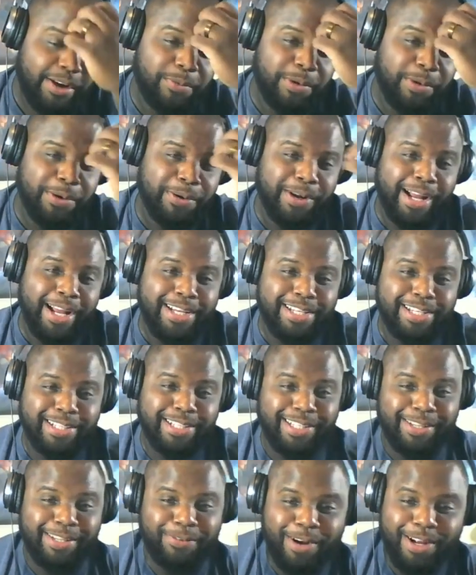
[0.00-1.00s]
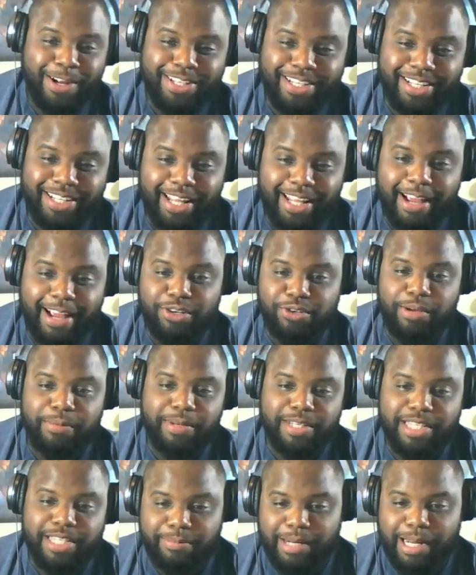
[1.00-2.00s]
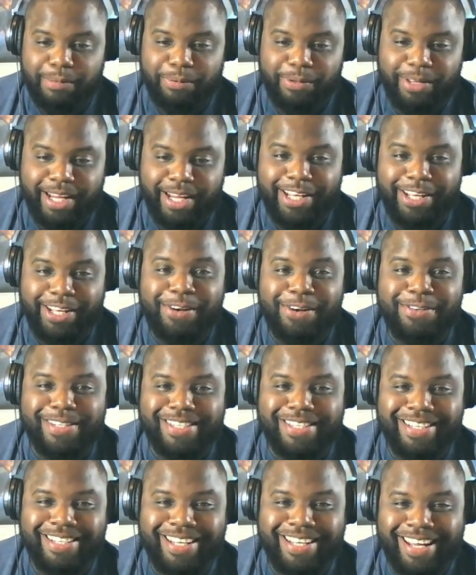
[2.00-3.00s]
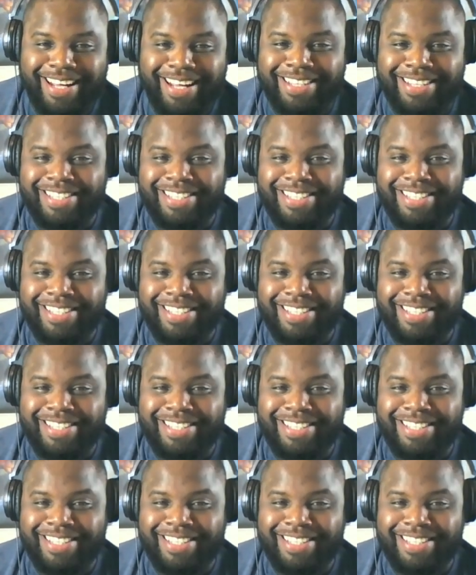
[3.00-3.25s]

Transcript: We were actually watching a live stream of somebody playing Ghost today,